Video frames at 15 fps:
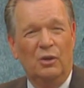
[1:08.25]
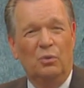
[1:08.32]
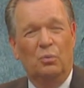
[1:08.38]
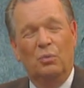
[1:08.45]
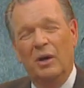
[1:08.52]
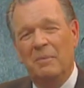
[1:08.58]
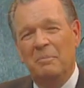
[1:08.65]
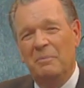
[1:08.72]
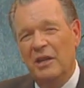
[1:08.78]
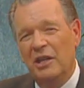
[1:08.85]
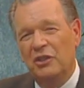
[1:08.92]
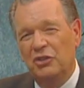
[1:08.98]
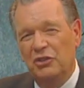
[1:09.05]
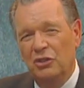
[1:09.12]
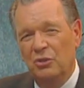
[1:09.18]
What
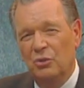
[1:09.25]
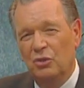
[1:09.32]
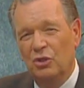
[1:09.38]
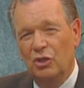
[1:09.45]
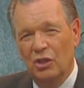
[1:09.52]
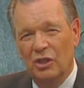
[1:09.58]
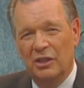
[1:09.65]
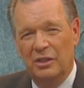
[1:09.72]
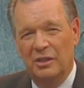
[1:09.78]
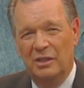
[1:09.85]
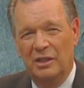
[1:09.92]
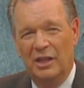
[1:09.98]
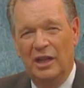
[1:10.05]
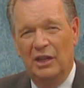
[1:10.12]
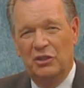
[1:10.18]
makes you good
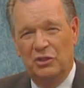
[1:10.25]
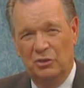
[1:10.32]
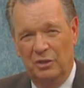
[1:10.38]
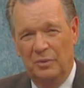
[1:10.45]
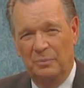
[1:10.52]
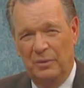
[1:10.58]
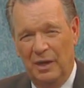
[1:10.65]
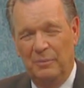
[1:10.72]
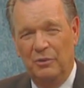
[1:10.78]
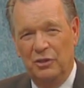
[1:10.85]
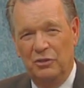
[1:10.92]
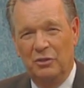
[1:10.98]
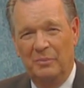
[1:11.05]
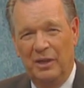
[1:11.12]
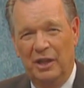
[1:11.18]
at showing property
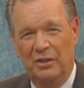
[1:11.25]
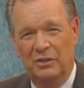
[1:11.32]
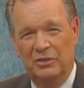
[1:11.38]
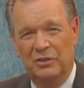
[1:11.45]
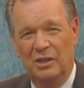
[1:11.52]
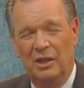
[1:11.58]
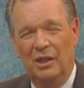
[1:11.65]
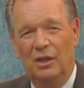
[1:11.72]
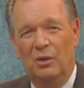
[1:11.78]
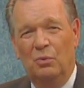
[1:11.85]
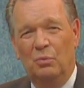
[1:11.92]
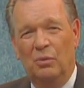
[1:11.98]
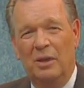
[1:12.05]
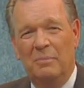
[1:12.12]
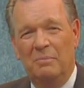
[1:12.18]
to buyers?
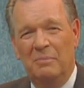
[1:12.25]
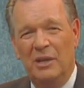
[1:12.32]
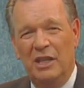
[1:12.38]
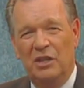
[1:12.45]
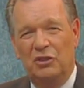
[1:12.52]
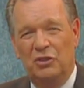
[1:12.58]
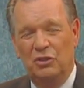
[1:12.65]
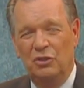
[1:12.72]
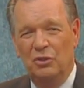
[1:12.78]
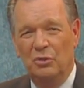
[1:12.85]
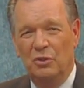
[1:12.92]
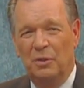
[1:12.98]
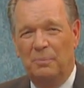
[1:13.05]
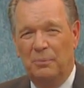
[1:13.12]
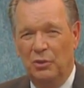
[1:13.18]
What makes you
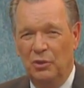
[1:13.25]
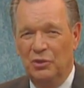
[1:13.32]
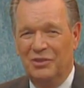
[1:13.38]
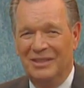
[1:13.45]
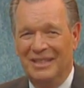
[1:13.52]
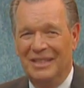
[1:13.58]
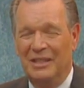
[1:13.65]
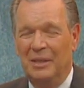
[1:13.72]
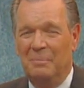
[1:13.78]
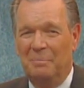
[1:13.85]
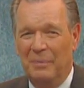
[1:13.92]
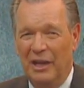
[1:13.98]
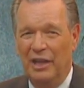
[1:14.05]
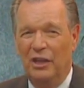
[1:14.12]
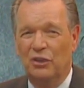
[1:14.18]
the person that
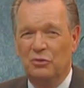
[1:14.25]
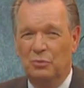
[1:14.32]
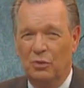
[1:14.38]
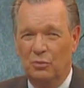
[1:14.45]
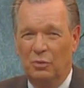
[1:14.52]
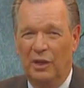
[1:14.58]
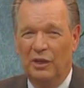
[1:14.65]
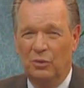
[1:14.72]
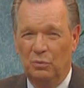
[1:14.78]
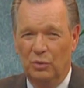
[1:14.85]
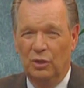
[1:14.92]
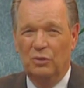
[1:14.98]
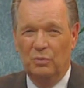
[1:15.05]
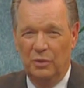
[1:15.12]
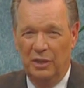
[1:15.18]
buyers would want to
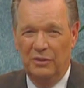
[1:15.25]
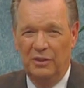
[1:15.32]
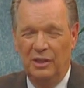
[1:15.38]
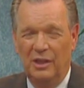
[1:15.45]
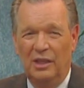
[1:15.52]
work with?